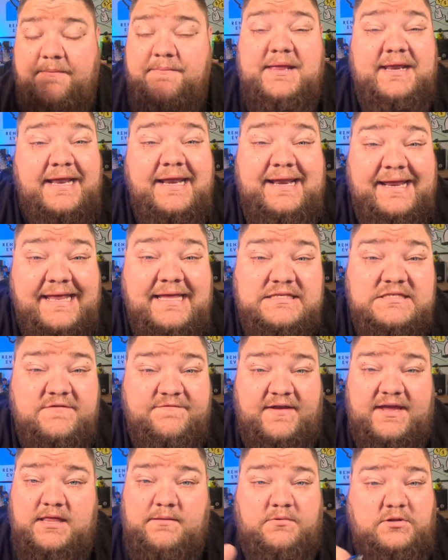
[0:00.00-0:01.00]
I mean, it is
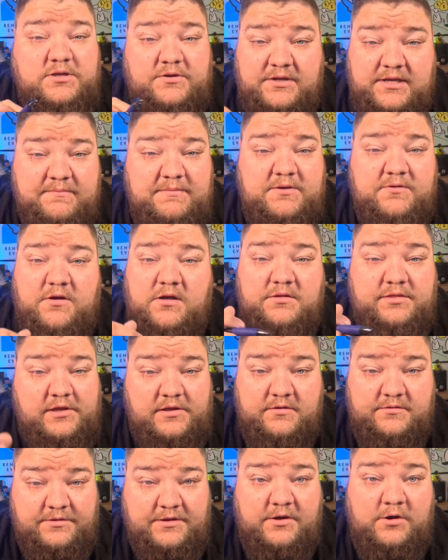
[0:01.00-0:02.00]
available, don't get me wrong.
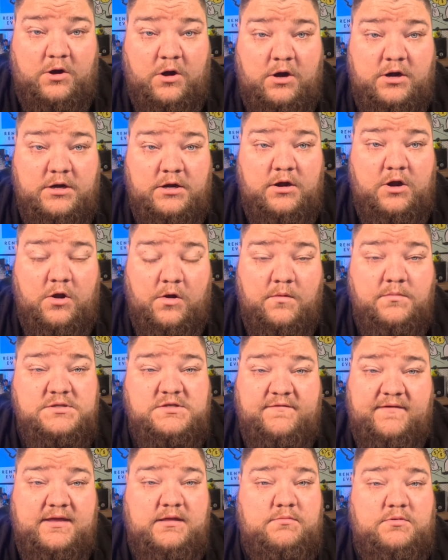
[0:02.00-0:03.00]
There, there are
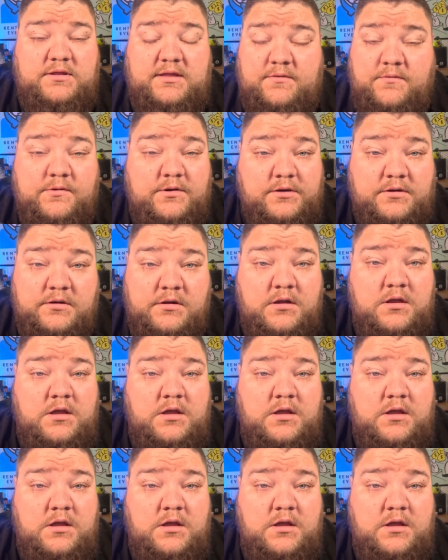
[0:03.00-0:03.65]
homes available that were,